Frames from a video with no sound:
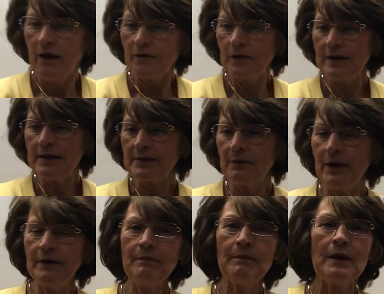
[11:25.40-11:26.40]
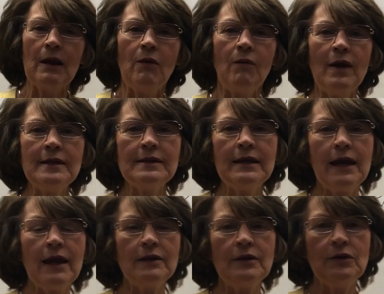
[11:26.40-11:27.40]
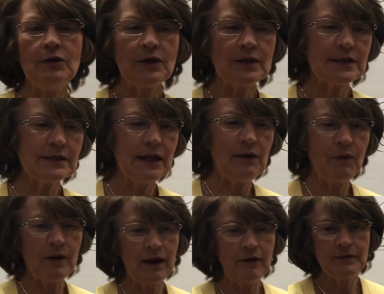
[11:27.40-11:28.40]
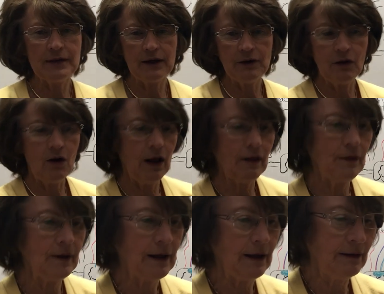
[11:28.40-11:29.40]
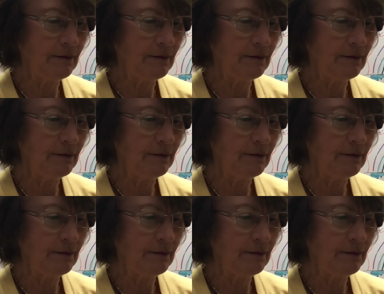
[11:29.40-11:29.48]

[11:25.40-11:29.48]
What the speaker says: For this one, once again, you can see what I've done on the